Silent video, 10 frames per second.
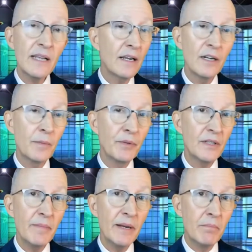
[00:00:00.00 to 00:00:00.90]
I could have put
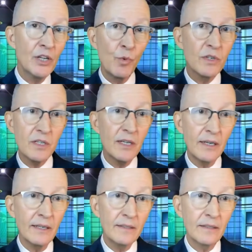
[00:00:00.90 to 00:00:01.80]
them in much more
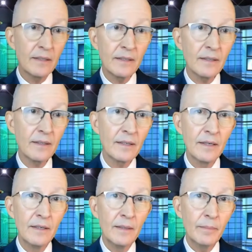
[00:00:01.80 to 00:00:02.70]
succinctly.
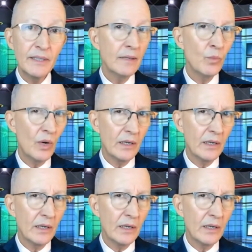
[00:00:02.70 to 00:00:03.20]
But then what?